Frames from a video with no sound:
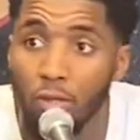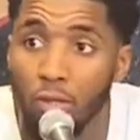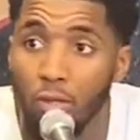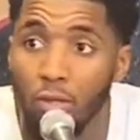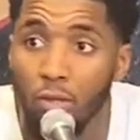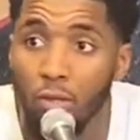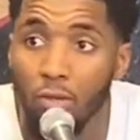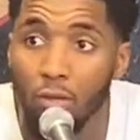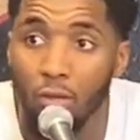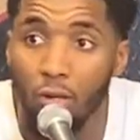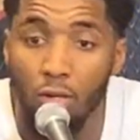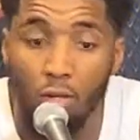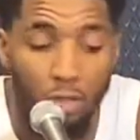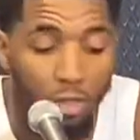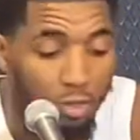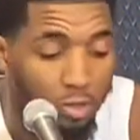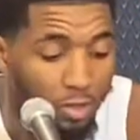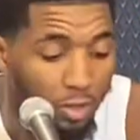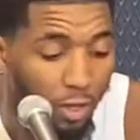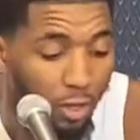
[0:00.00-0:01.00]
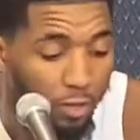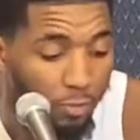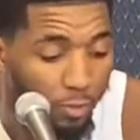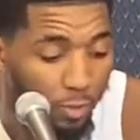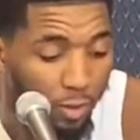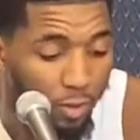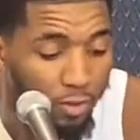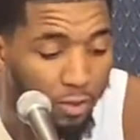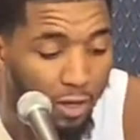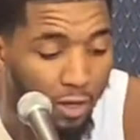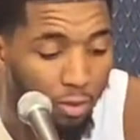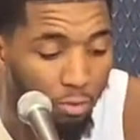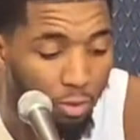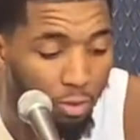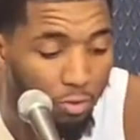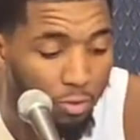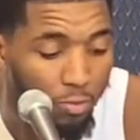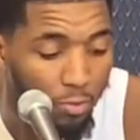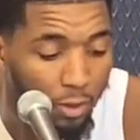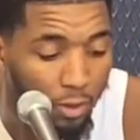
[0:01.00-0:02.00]
you know, they're going to hit shots, but it's how do we
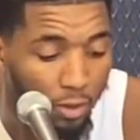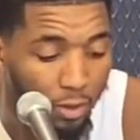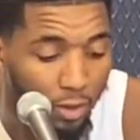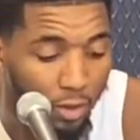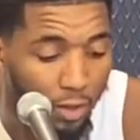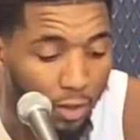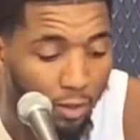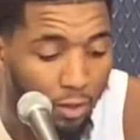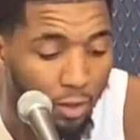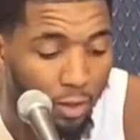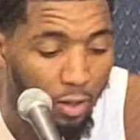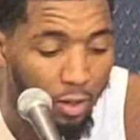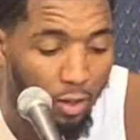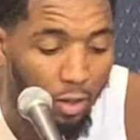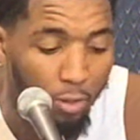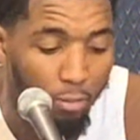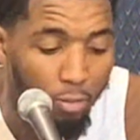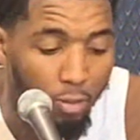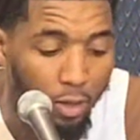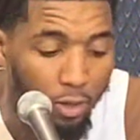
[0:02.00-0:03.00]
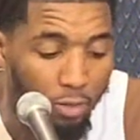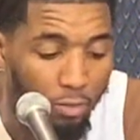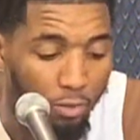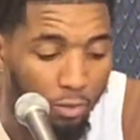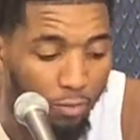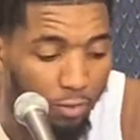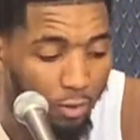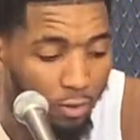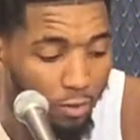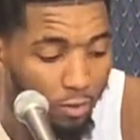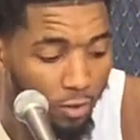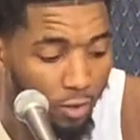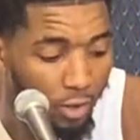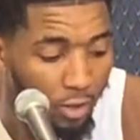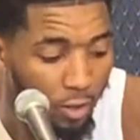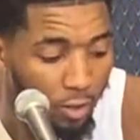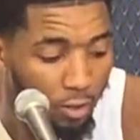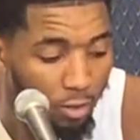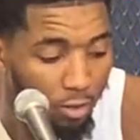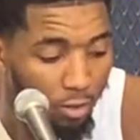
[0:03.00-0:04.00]
respond to that and play through adversity.
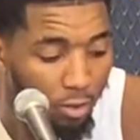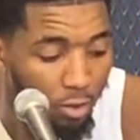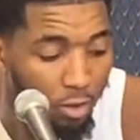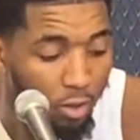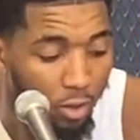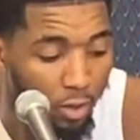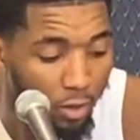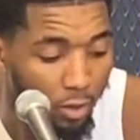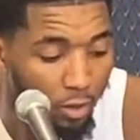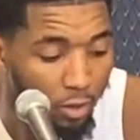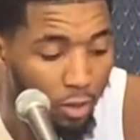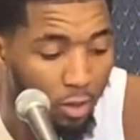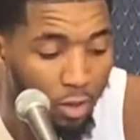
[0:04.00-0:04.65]
And, you know, you look at